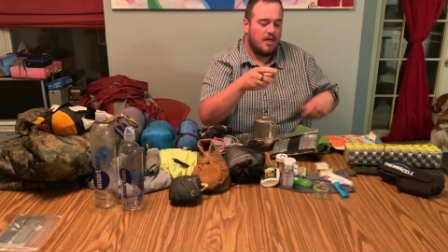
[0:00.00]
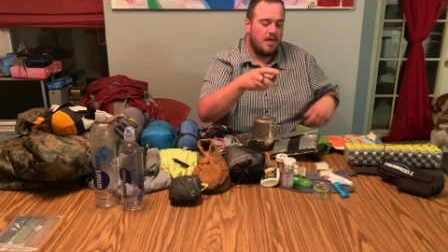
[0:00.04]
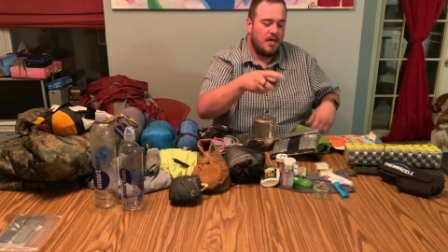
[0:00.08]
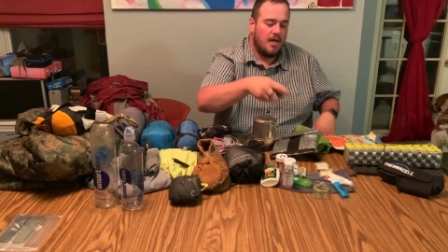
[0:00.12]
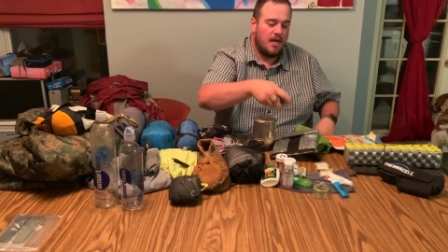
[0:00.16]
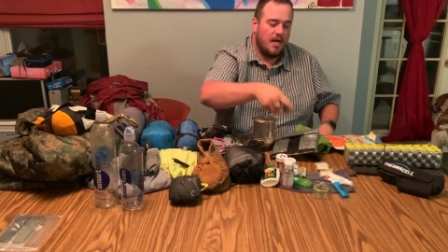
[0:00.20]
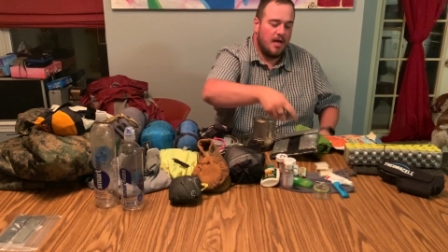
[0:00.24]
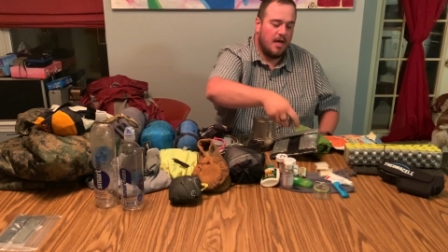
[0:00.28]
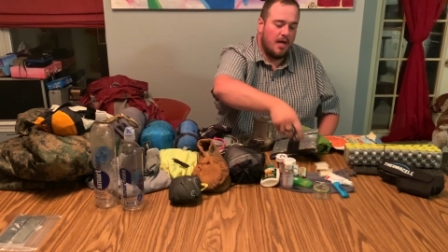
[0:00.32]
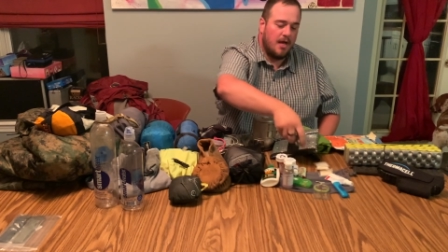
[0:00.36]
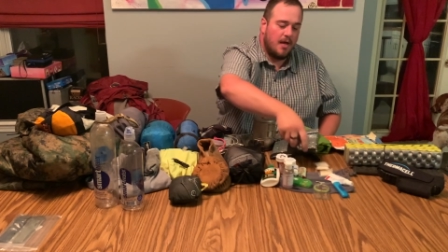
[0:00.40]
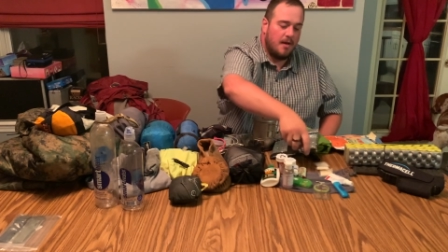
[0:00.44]

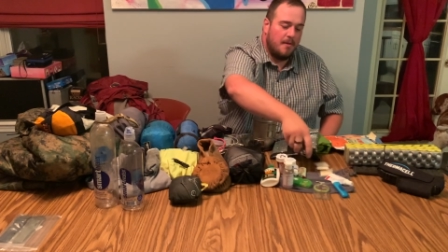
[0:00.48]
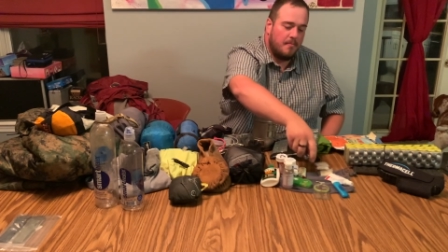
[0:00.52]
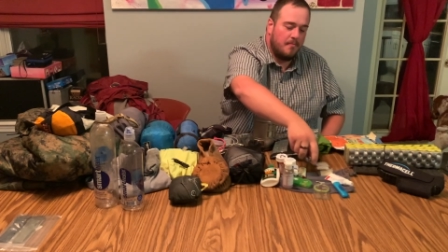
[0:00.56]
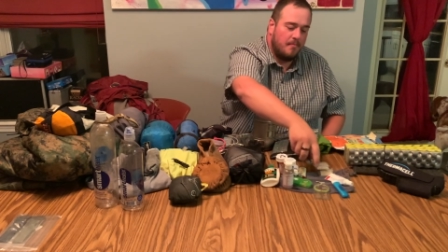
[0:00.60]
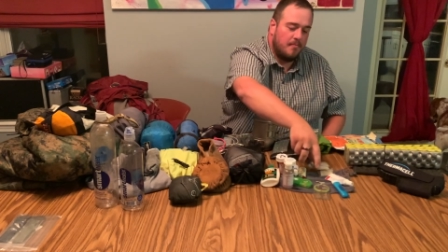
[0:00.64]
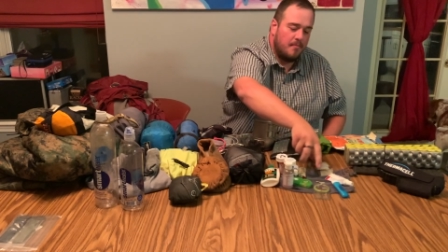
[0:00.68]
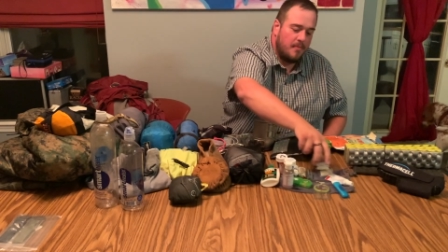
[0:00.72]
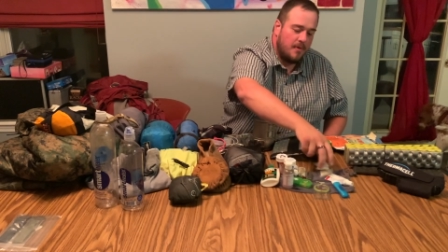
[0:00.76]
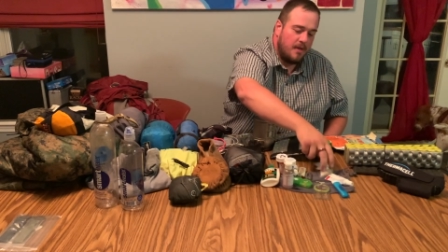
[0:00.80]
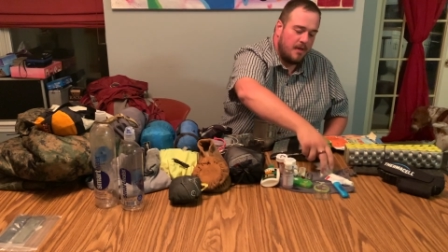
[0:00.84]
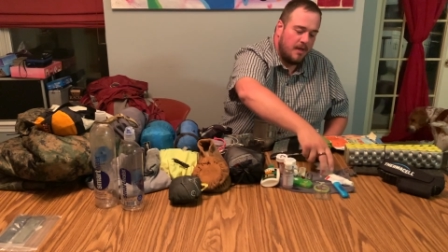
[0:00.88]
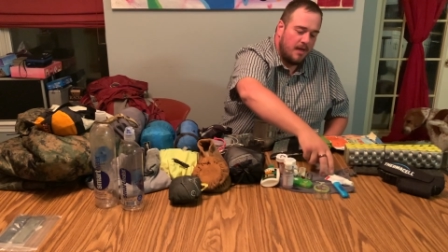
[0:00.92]

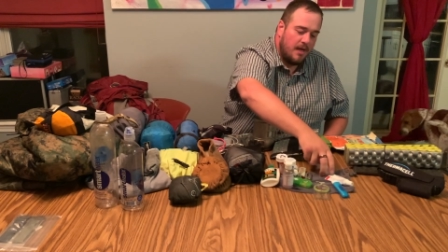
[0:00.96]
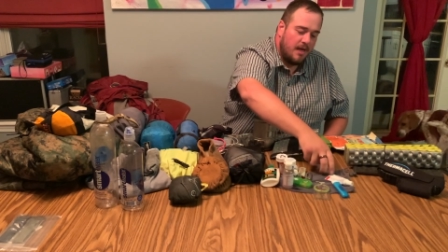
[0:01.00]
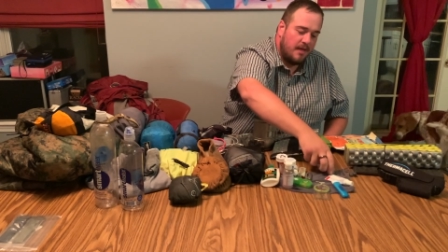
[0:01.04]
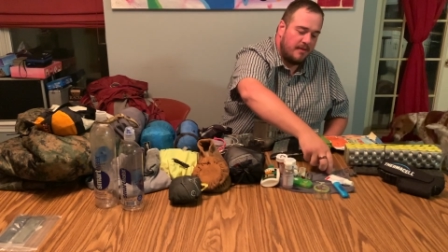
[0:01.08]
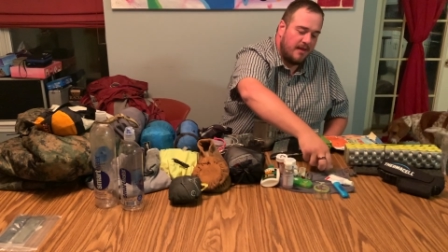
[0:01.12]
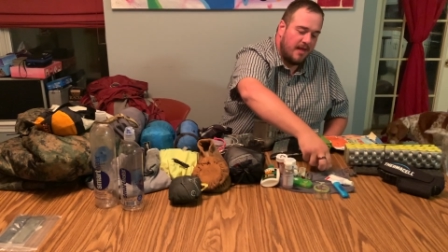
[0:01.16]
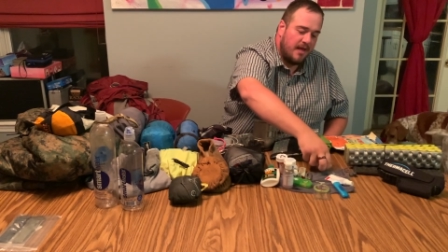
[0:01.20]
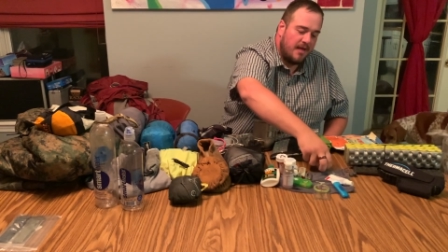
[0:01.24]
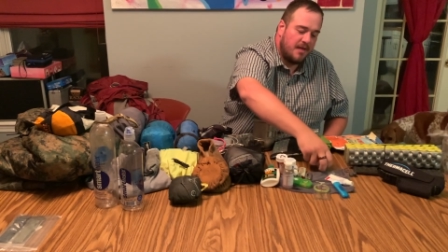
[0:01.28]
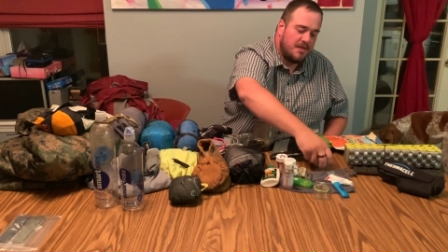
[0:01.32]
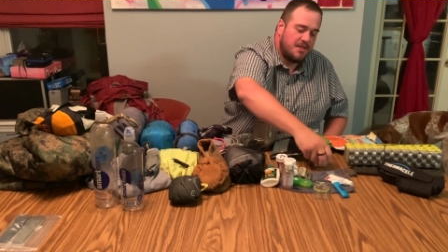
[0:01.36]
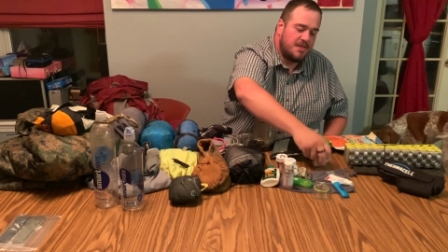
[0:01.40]
And
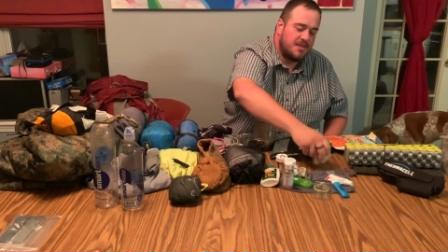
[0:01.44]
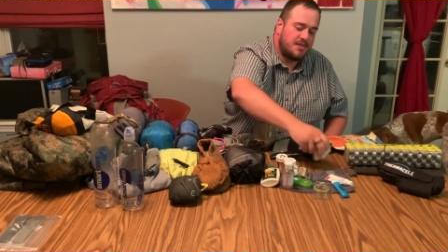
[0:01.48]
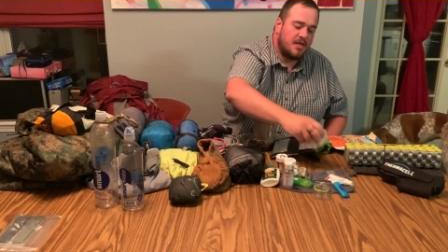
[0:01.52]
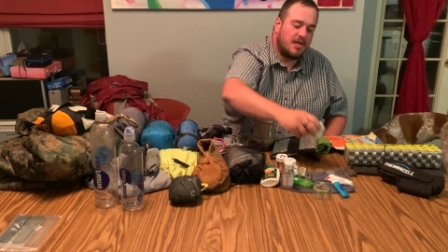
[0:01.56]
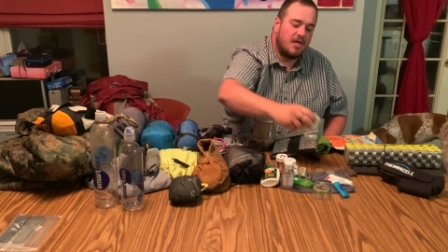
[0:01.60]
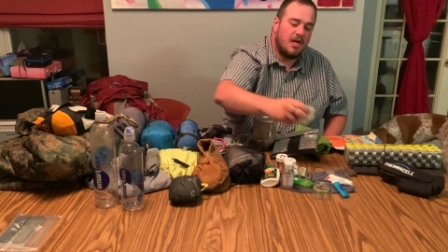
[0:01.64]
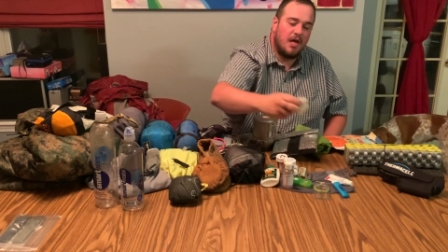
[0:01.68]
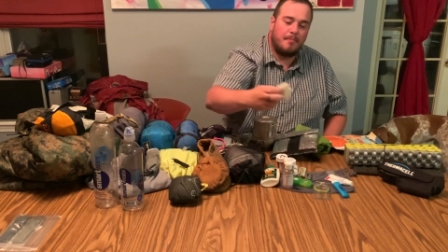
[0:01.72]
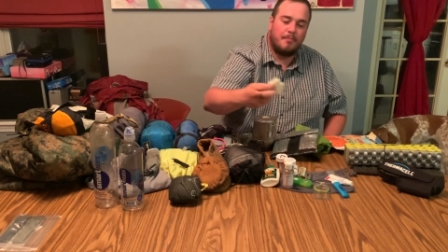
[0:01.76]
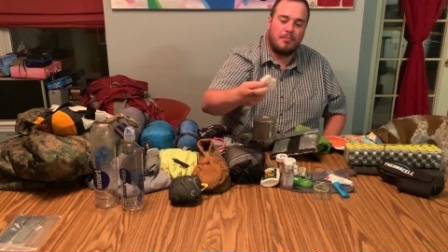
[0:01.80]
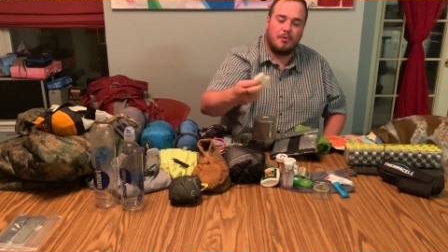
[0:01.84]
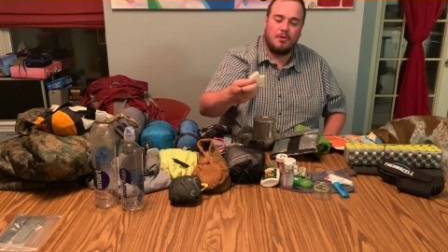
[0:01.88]
then just a
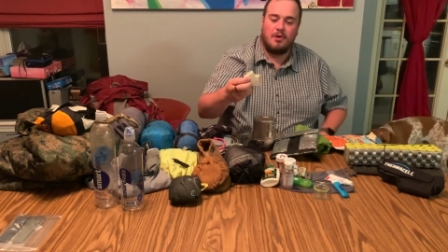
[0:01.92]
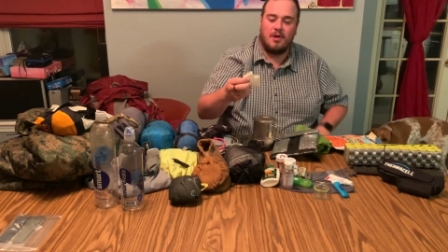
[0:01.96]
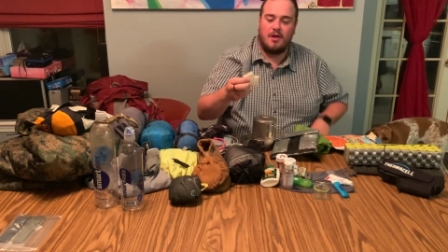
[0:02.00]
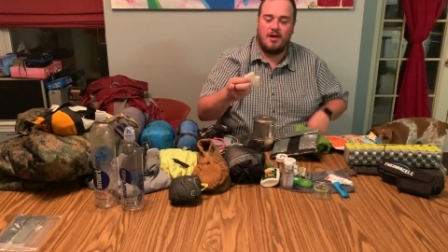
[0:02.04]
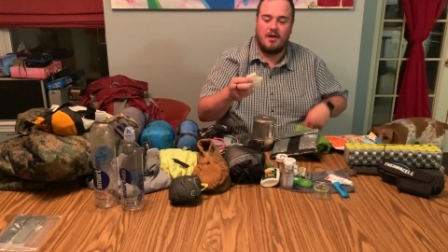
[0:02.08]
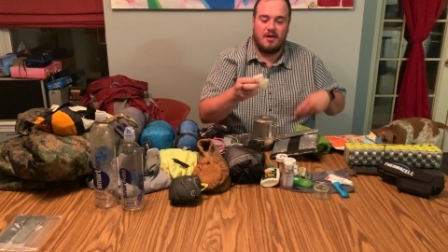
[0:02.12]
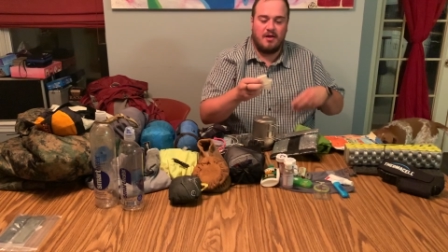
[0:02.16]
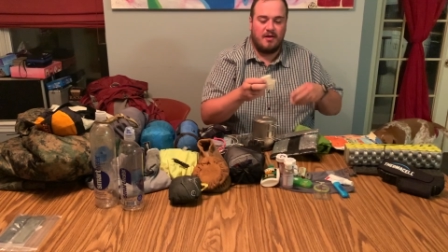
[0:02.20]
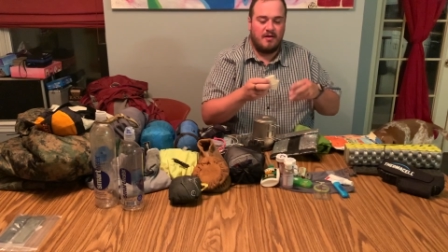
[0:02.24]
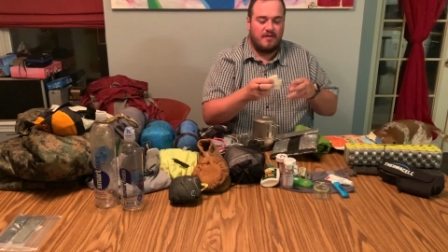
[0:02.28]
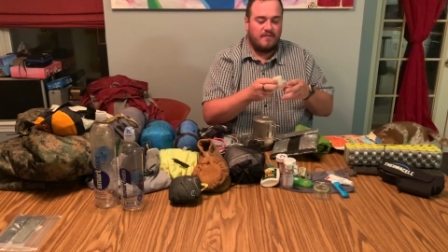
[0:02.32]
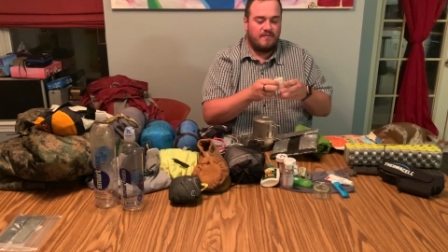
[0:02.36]
couple
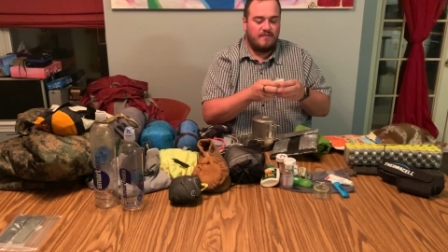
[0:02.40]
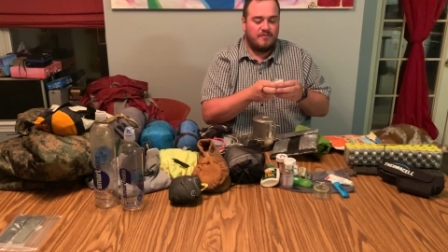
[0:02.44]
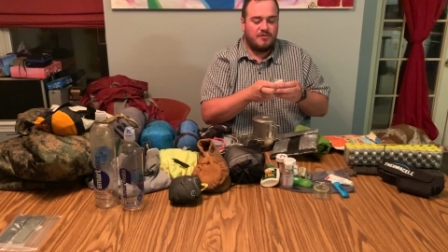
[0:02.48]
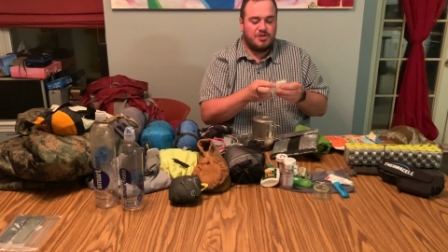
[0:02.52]
of